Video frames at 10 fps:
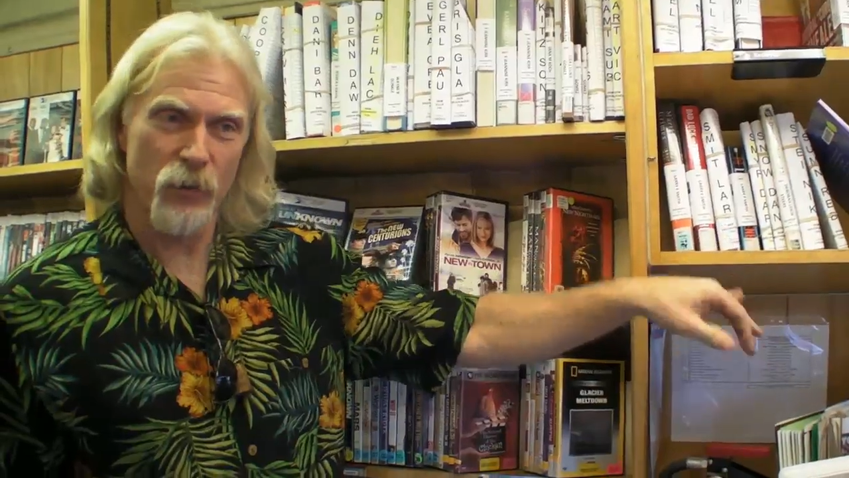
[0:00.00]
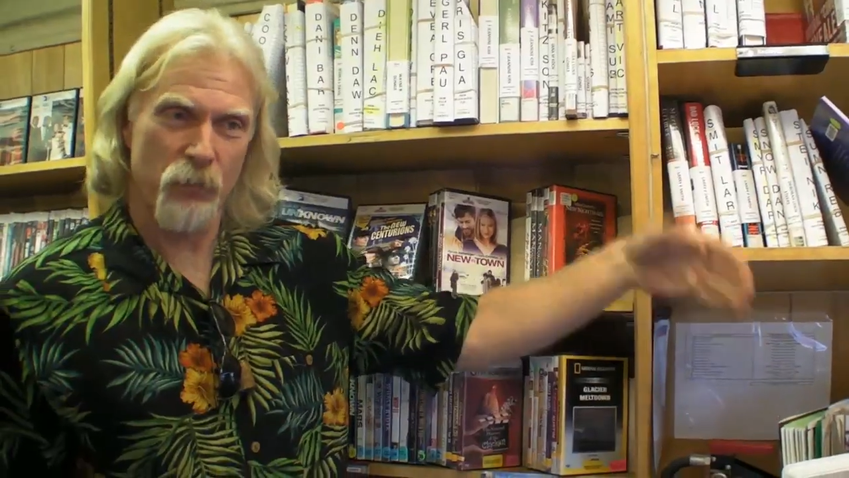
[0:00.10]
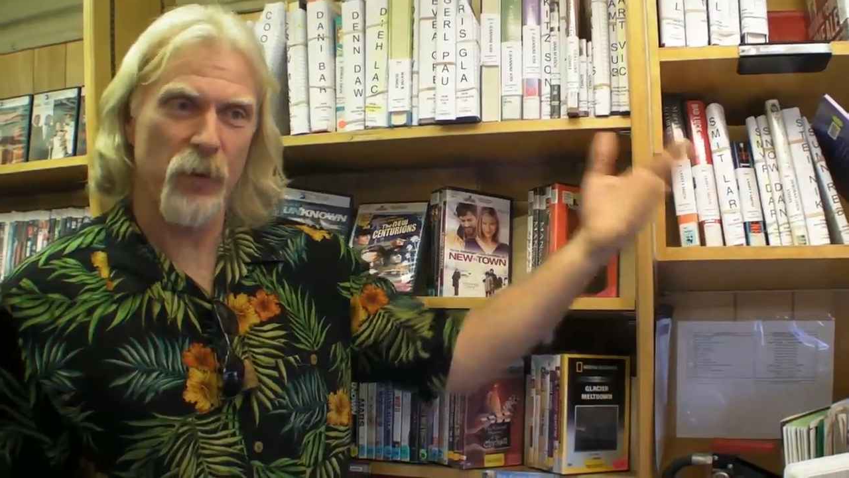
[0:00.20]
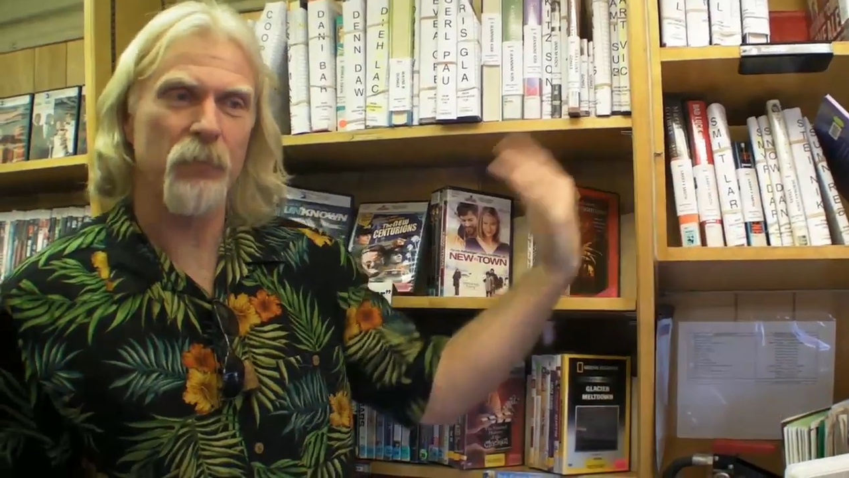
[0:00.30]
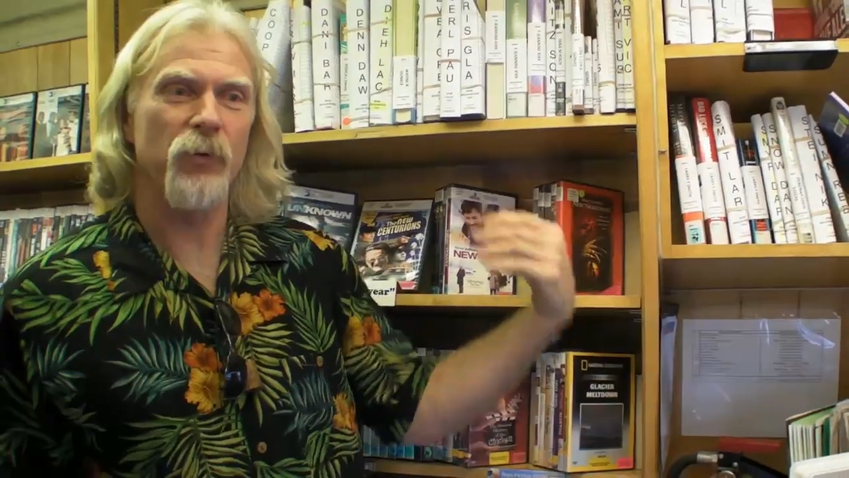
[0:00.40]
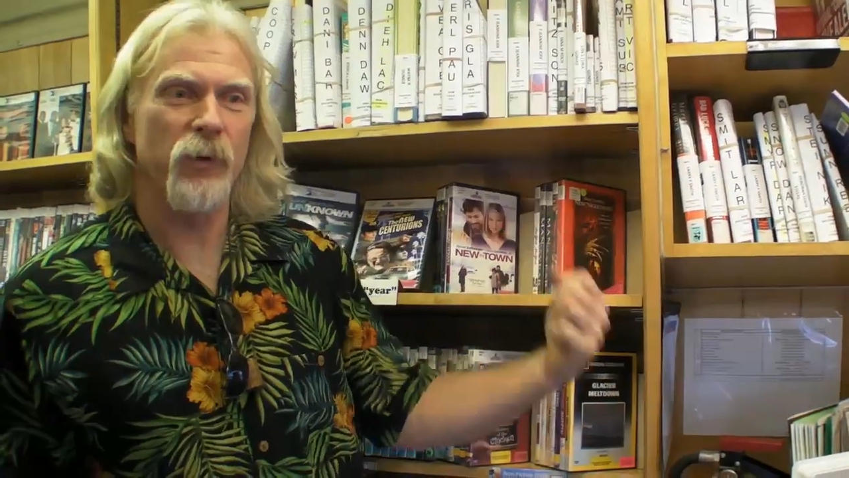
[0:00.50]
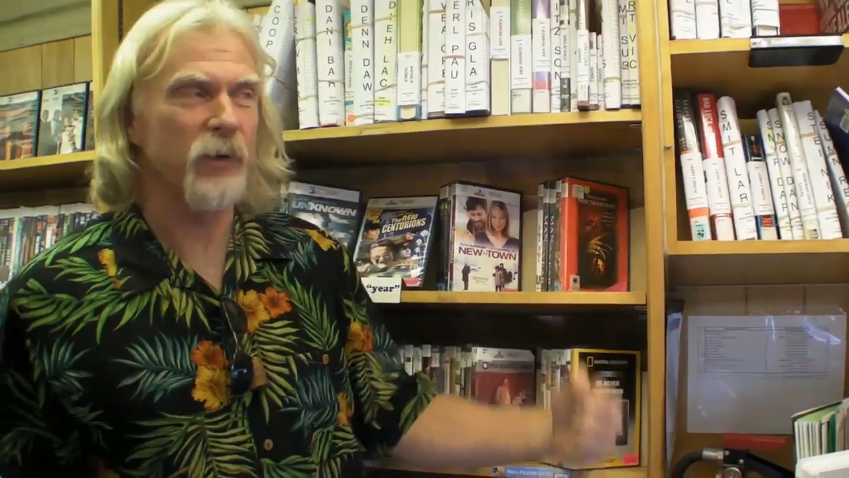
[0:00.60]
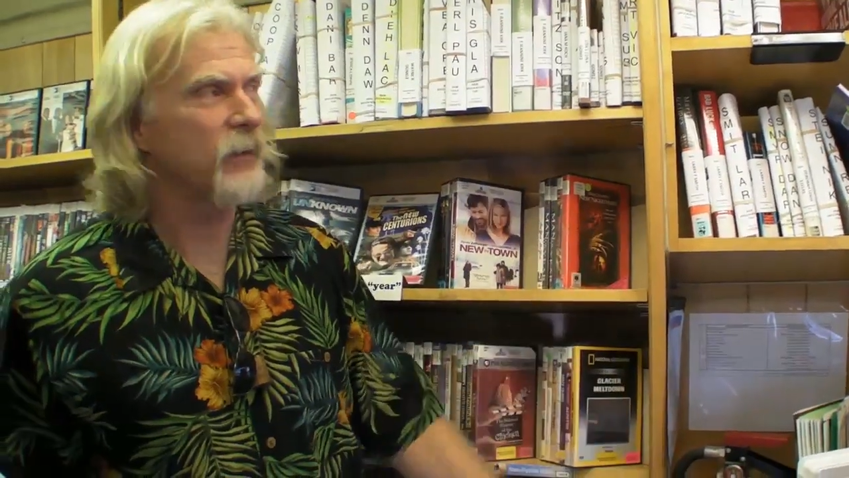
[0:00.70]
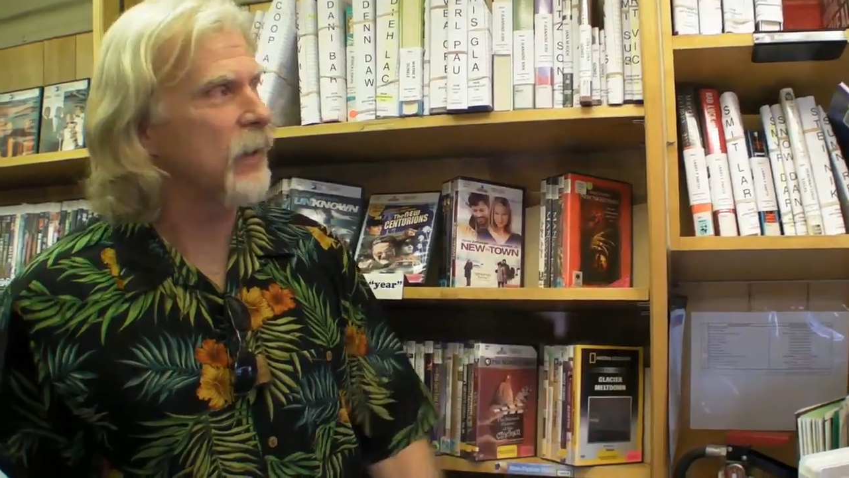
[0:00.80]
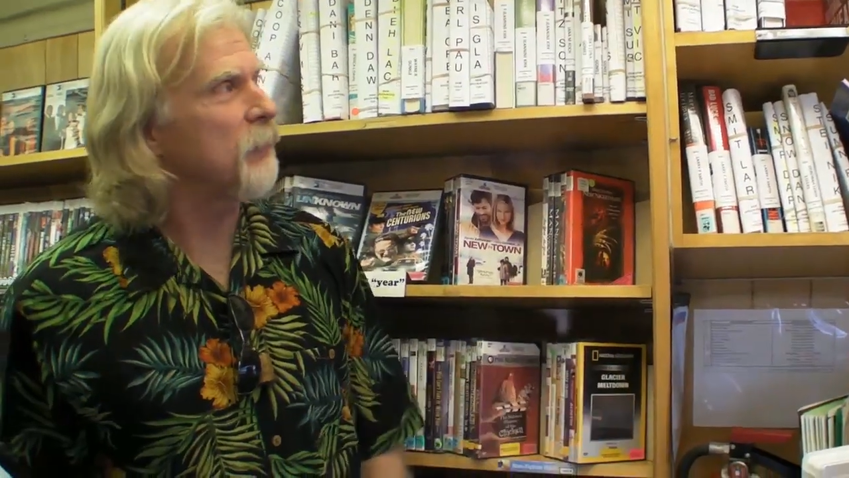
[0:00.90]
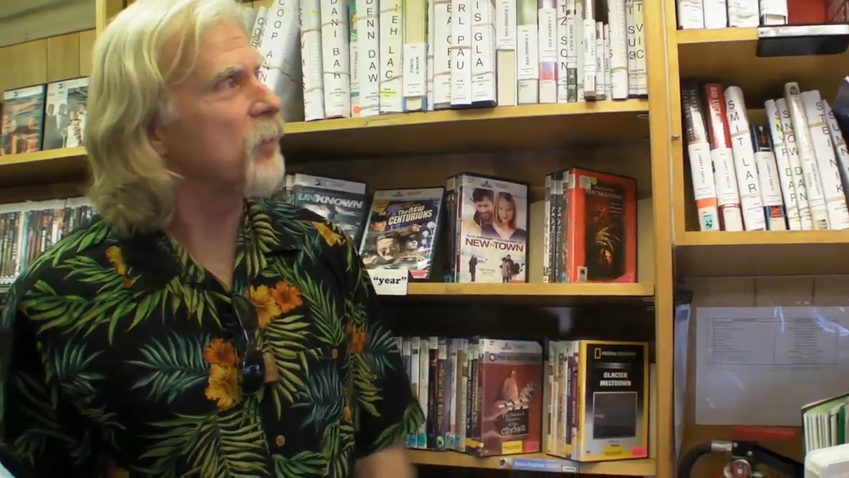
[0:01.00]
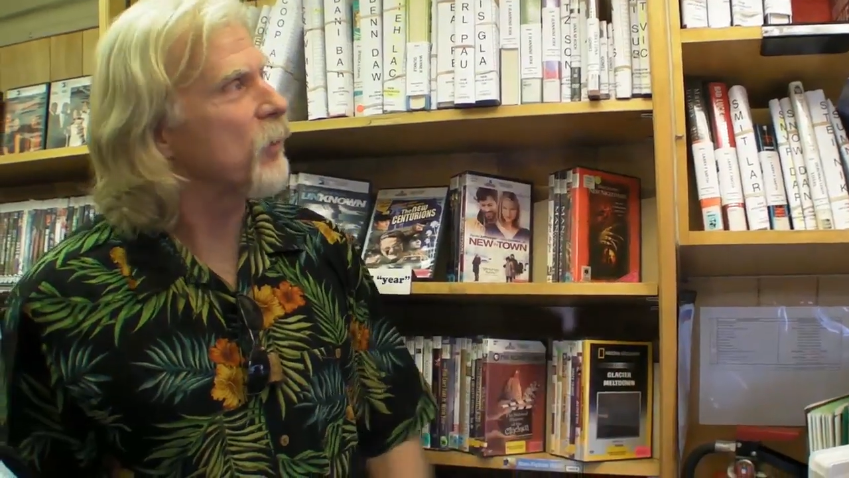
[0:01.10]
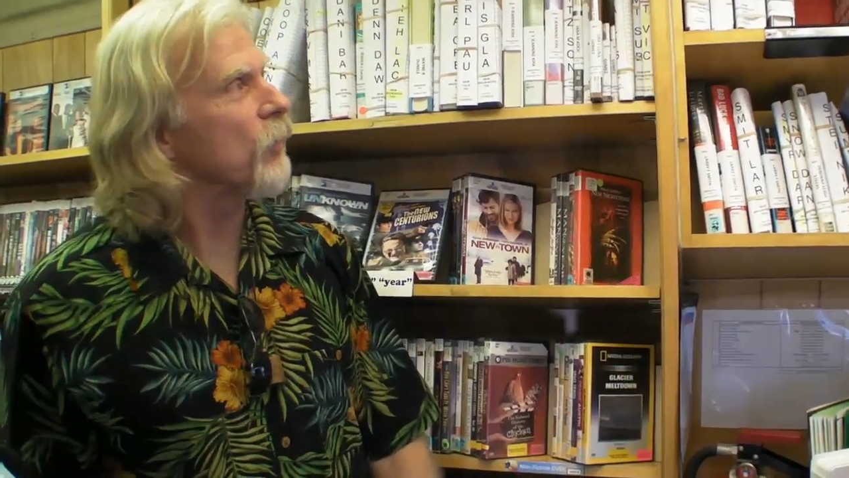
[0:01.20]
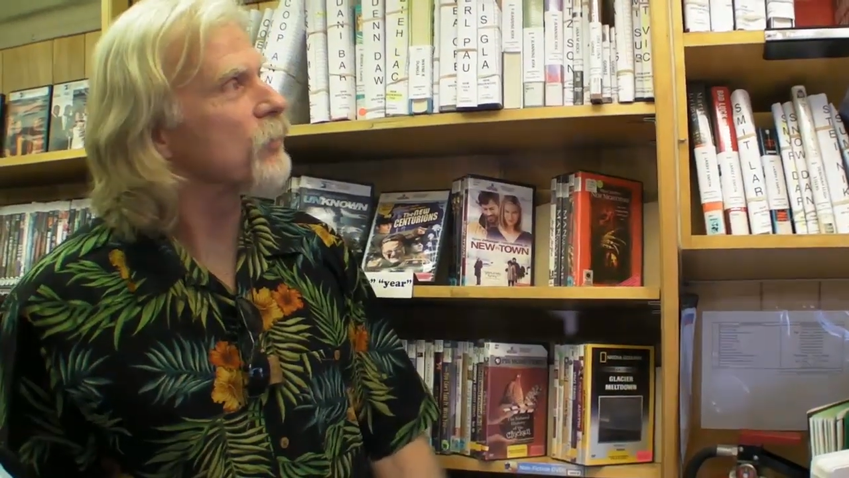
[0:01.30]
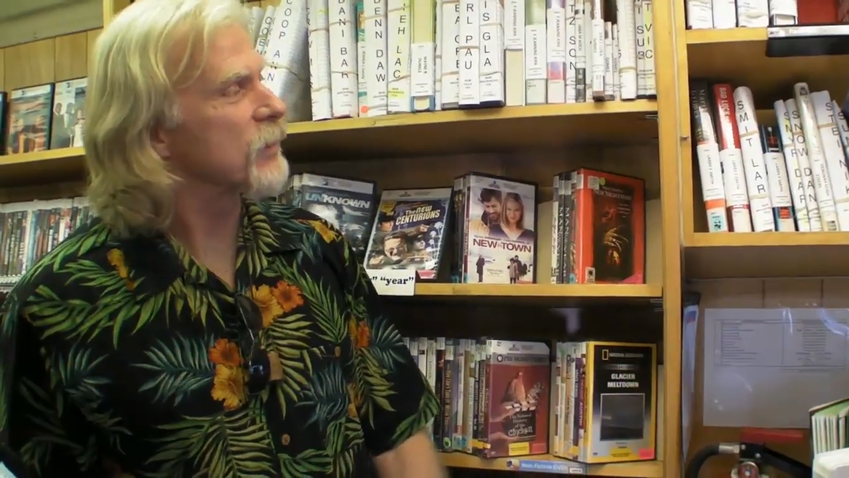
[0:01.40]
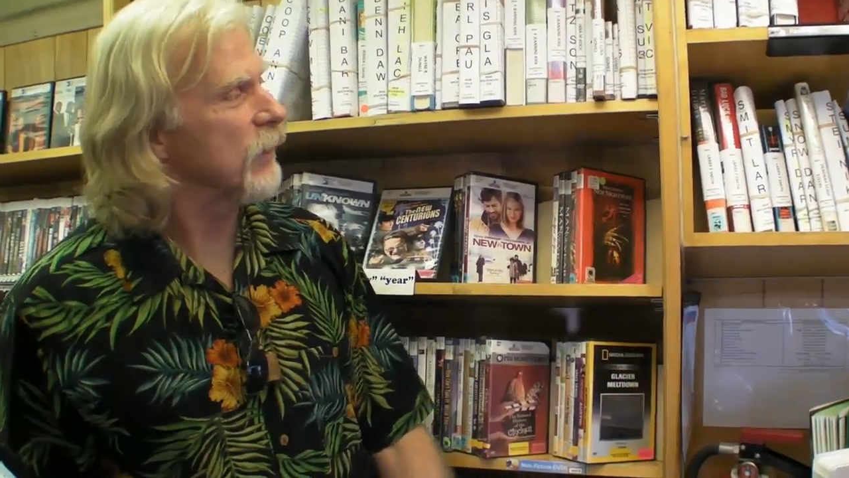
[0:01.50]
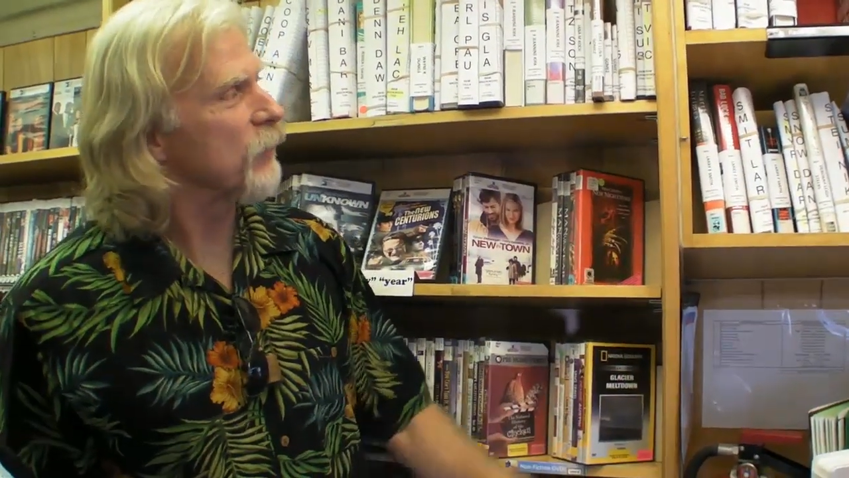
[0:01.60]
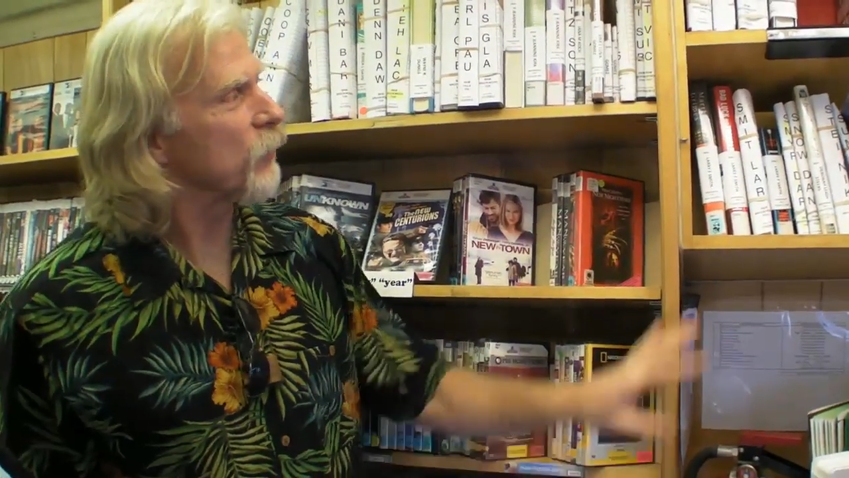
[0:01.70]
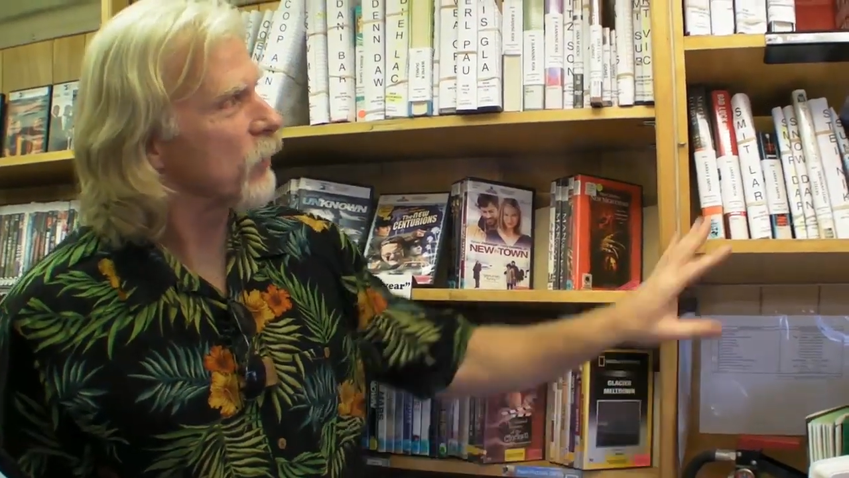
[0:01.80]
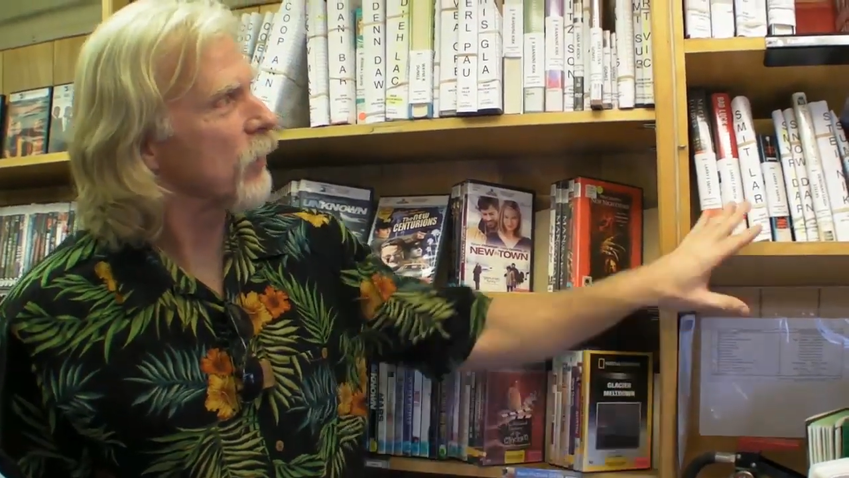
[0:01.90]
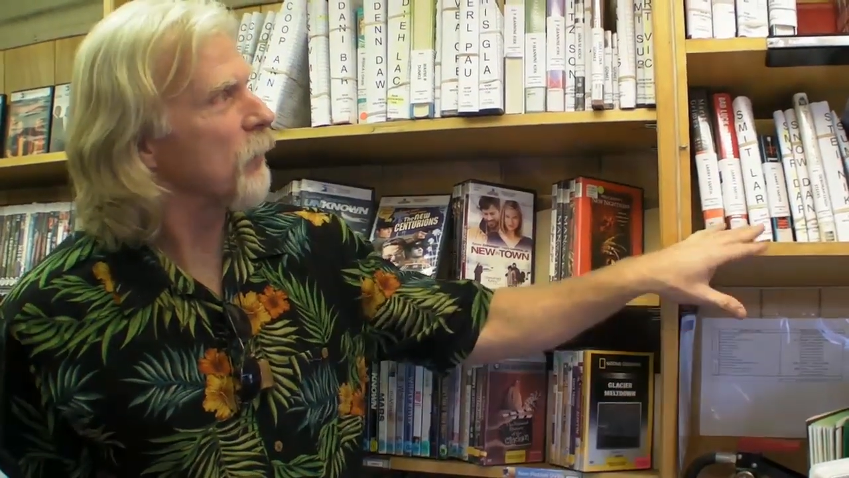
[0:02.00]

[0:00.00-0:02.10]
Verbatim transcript: the people that keep their holds here will